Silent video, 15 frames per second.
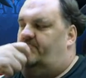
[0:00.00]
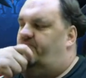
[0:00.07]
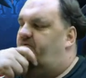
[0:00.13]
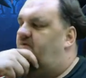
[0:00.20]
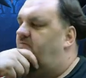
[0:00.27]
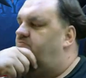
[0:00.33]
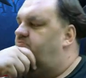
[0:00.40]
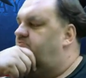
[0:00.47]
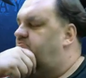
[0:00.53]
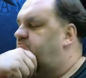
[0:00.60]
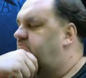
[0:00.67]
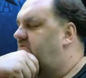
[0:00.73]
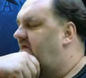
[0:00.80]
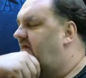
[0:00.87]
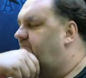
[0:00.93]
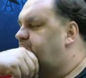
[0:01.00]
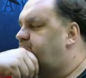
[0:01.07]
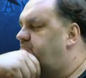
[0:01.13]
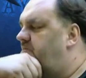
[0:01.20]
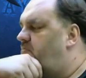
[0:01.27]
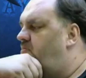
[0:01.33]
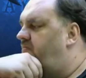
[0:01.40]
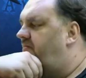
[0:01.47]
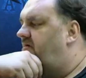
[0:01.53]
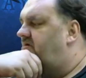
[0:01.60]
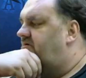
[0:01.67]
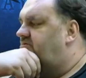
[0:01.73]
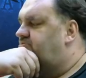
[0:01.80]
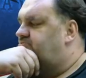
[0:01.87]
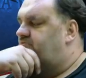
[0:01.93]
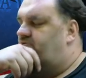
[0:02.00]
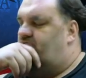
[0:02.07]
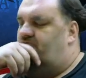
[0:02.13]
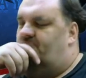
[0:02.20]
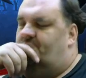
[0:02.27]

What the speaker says: be able to live stream without issue.